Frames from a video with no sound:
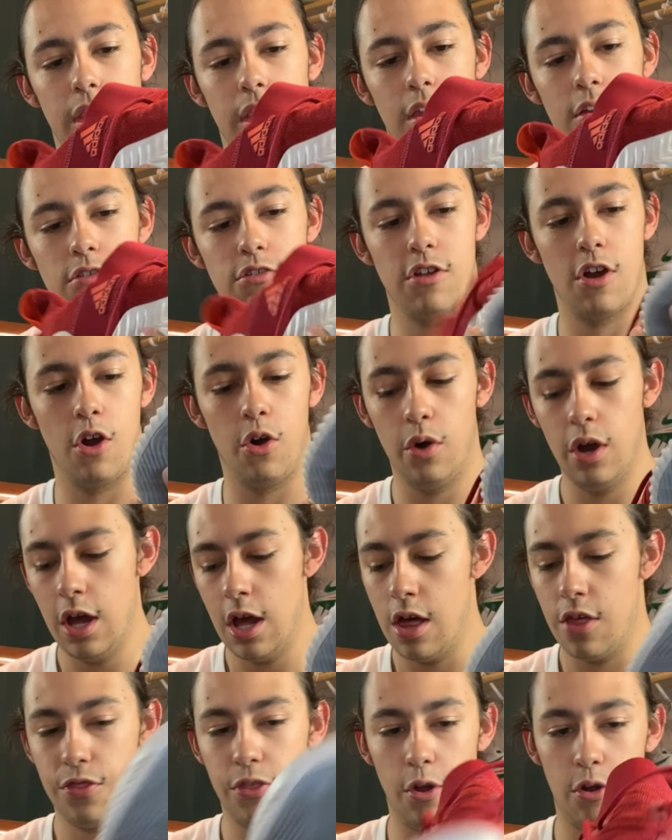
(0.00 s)
So
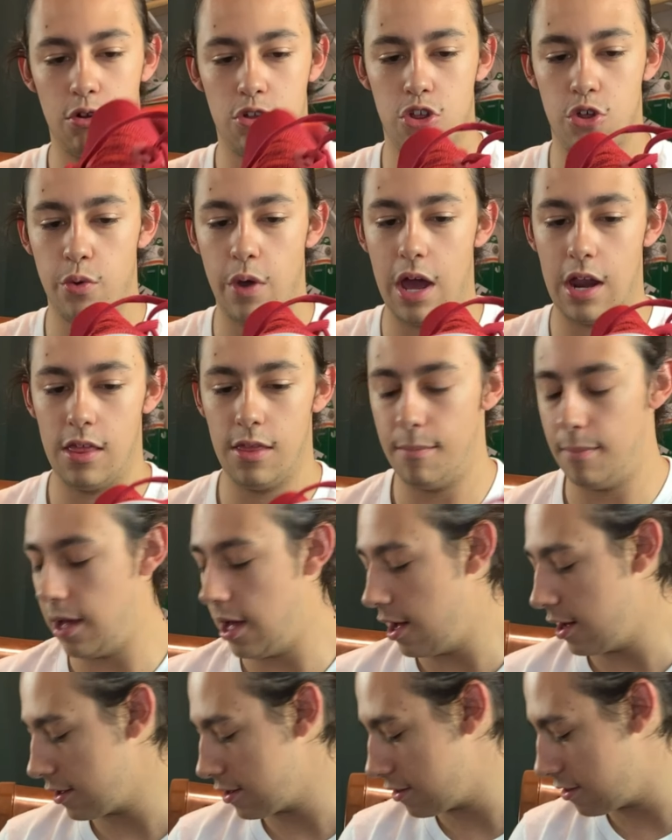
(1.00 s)
third shoe out of the
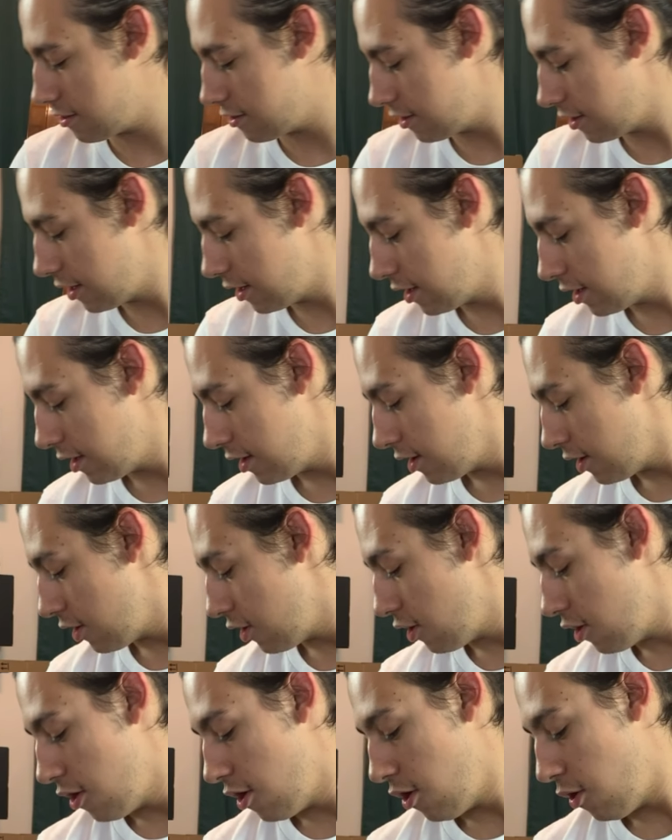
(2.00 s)
box.
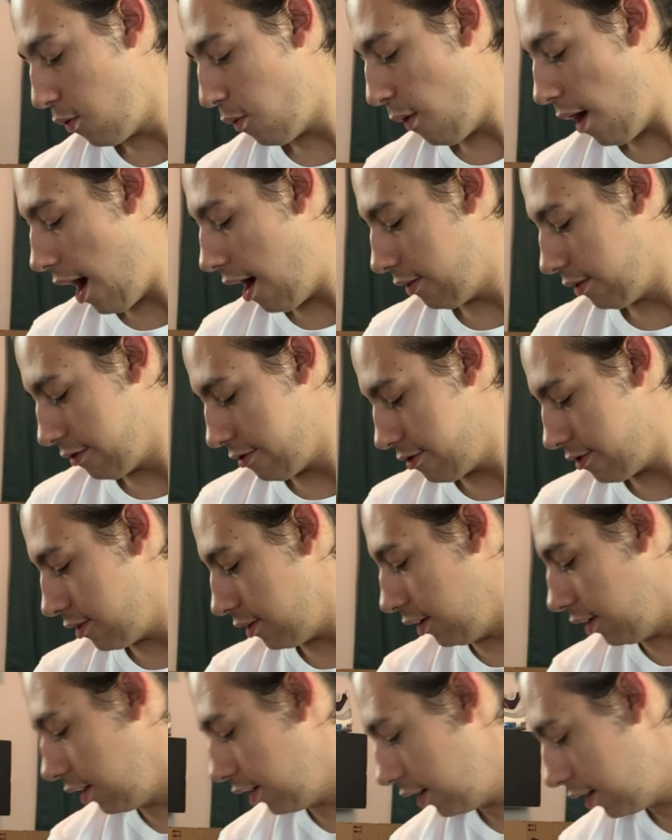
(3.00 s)
Wow, there's
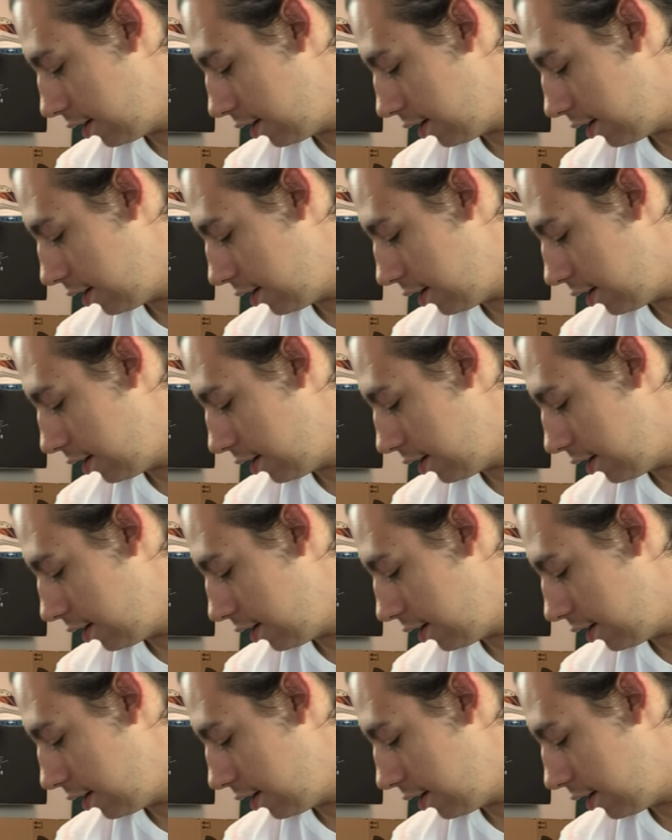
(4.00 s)
still